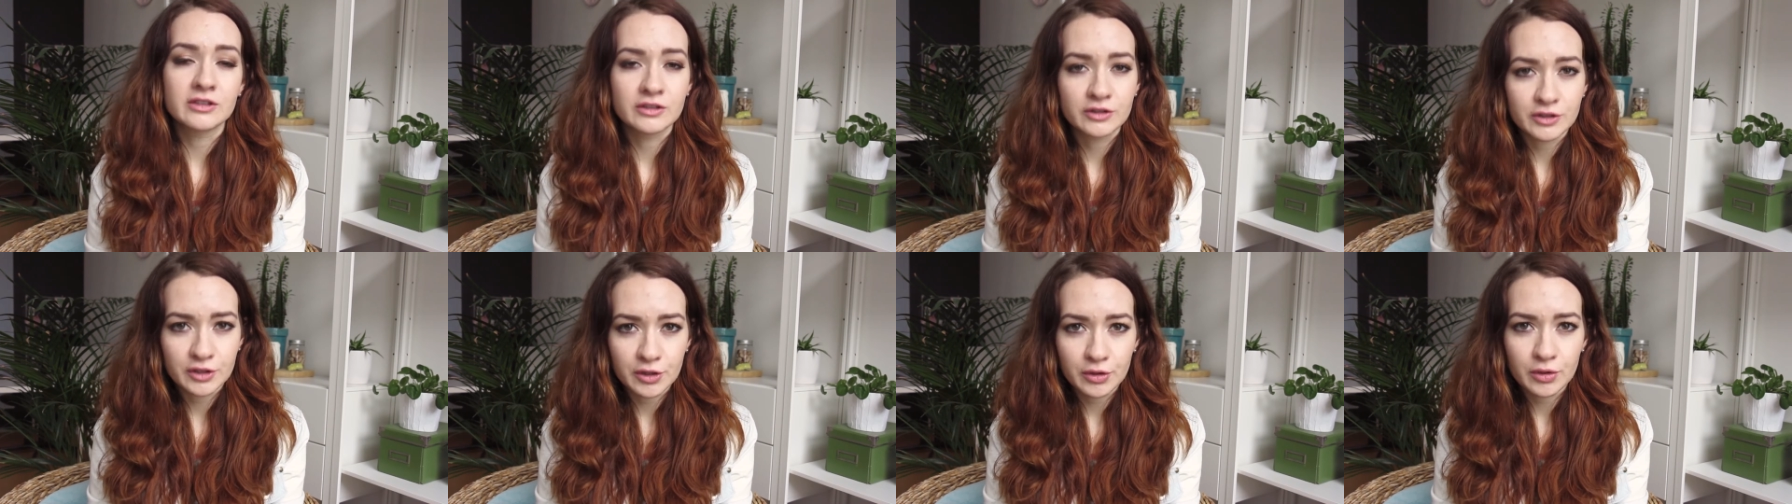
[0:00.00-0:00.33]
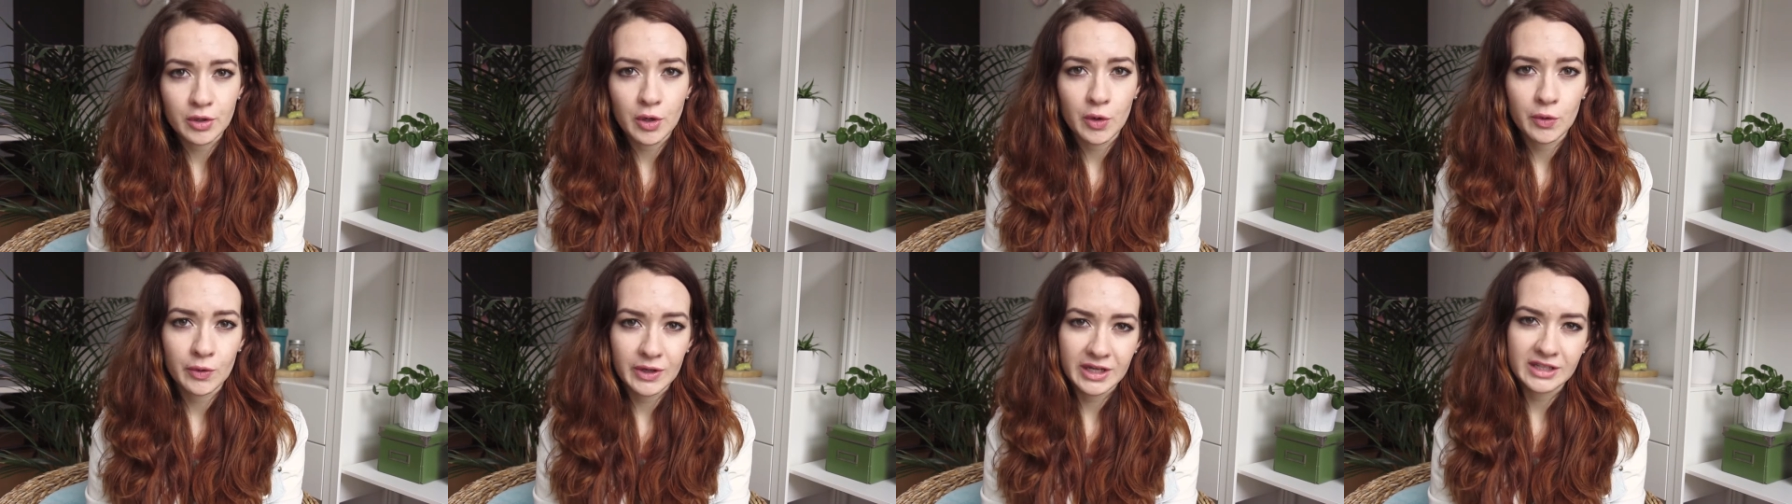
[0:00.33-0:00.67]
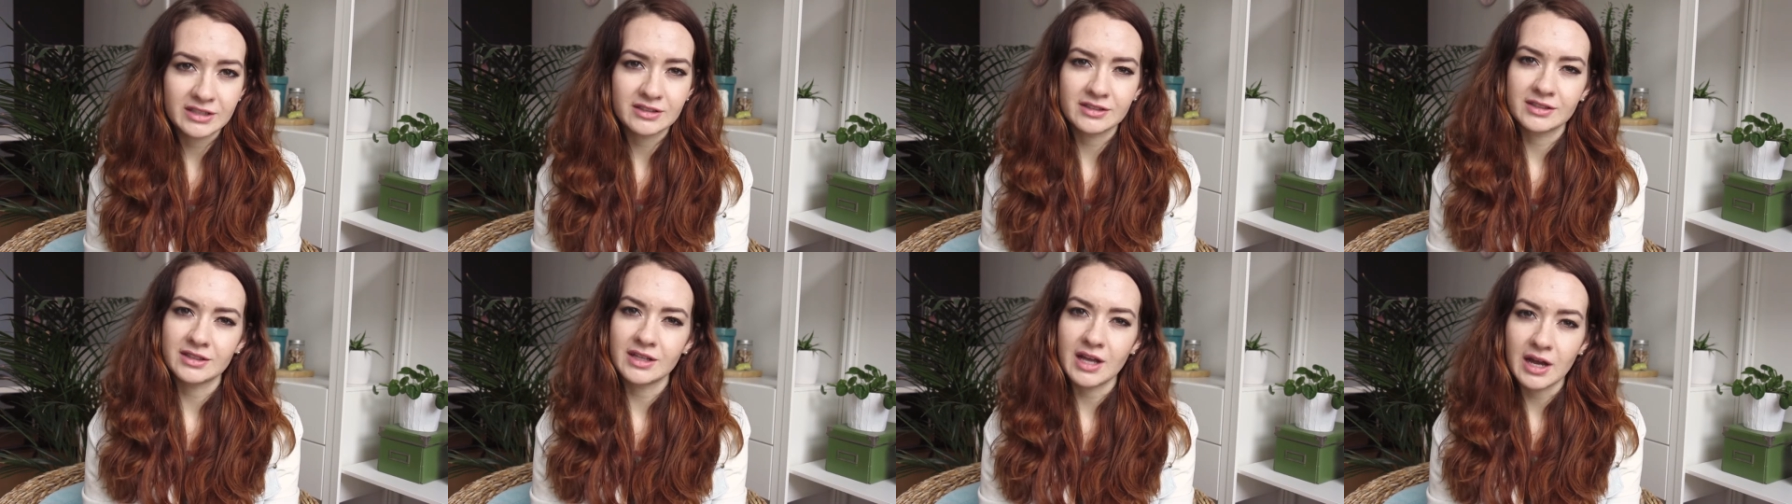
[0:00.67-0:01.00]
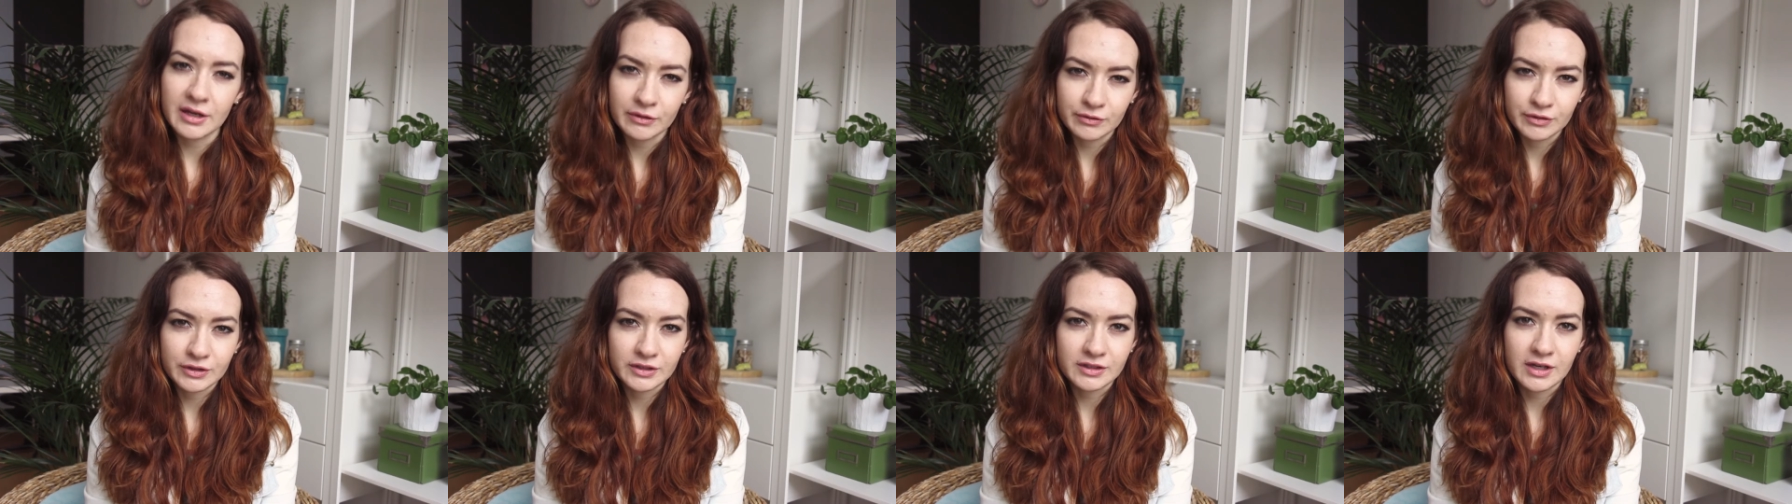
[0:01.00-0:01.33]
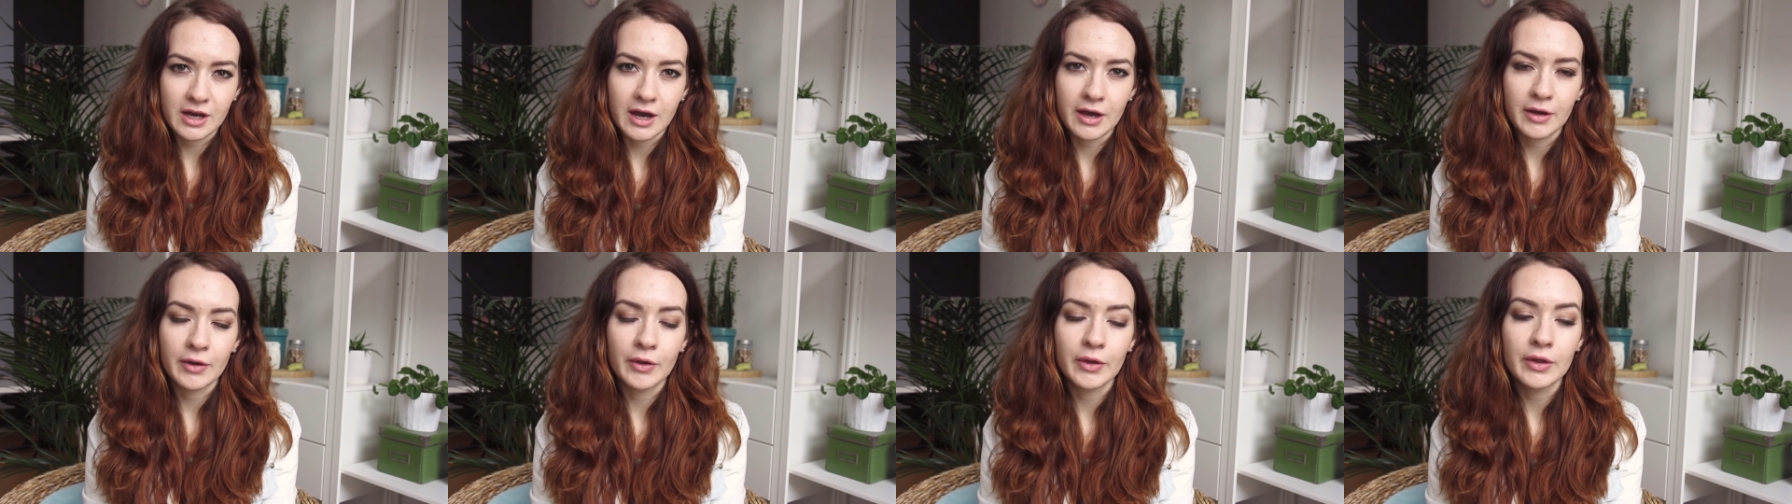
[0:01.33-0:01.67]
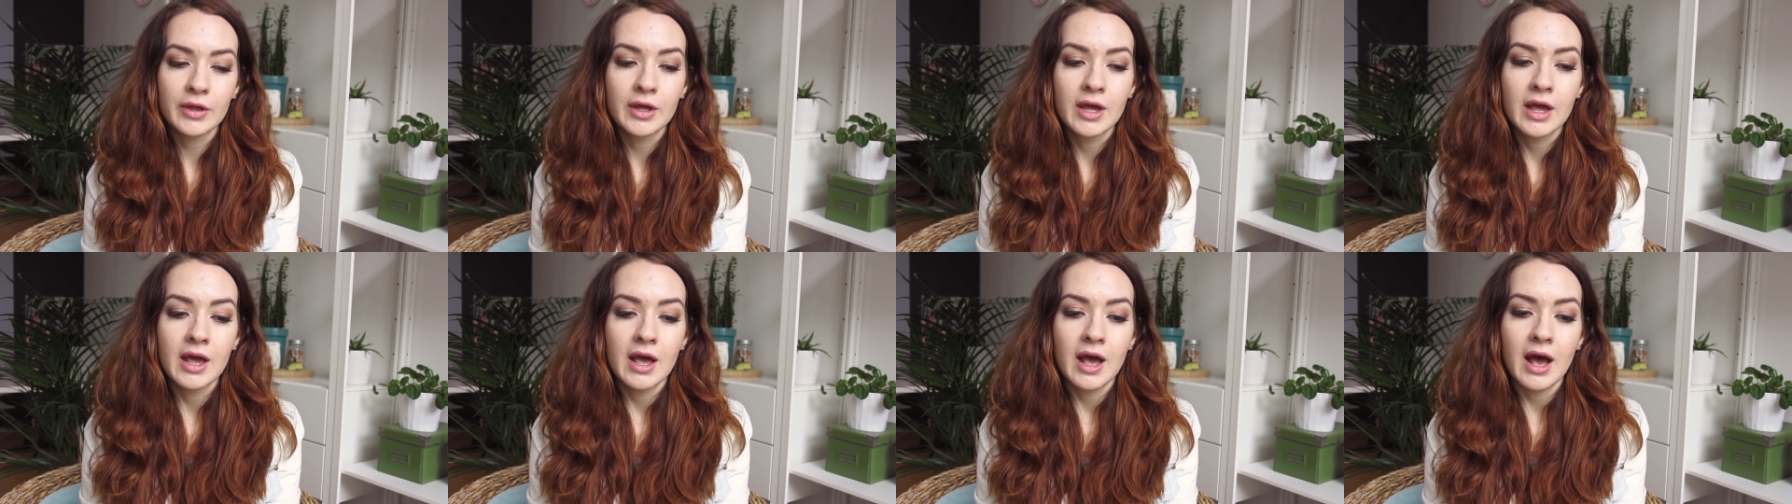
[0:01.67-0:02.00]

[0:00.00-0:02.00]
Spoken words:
zero waste lifestyle.